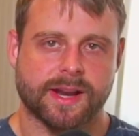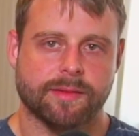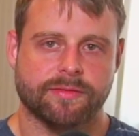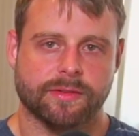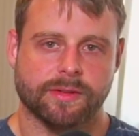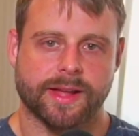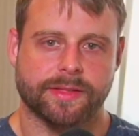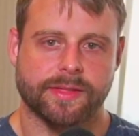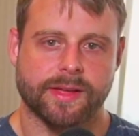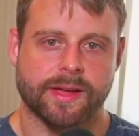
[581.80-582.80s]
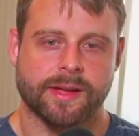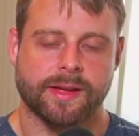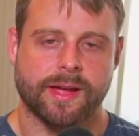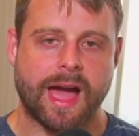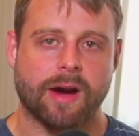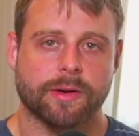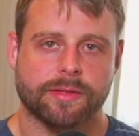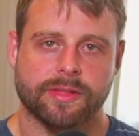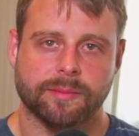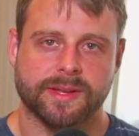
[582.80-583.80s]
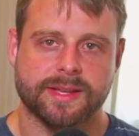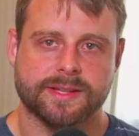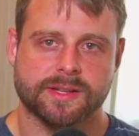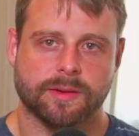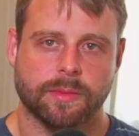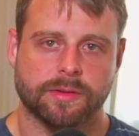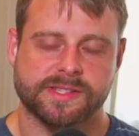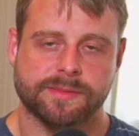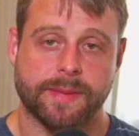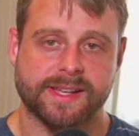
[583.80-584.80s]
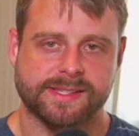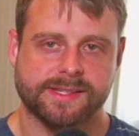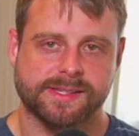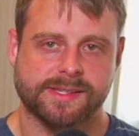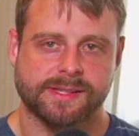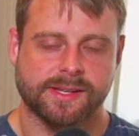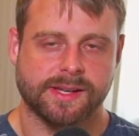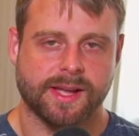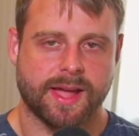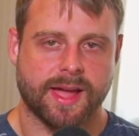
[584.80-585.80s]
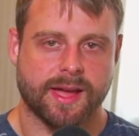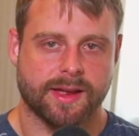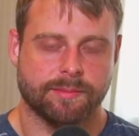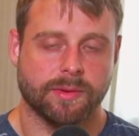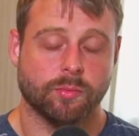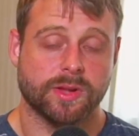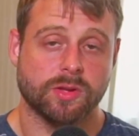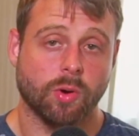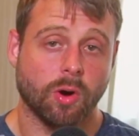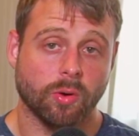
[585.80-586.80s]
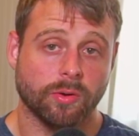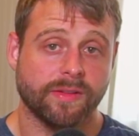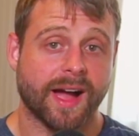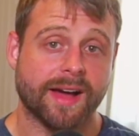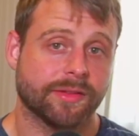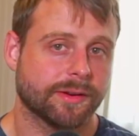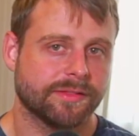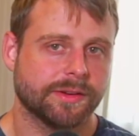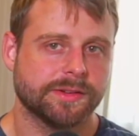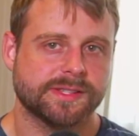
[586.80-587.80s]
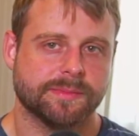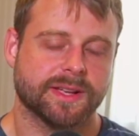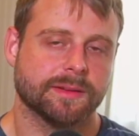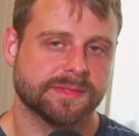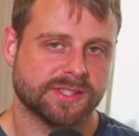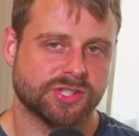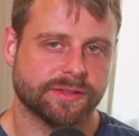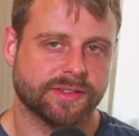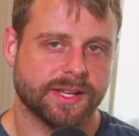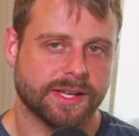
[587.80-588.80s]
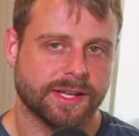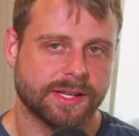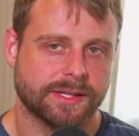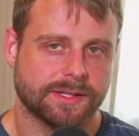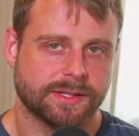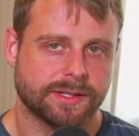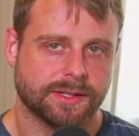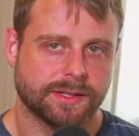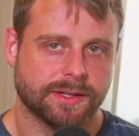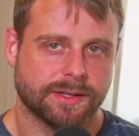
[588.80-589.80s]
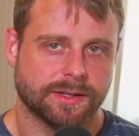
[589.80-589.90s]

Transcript: up for like the outer thumb keys are both spaces. But when you hold either of those, it becomes the shift key. Okay,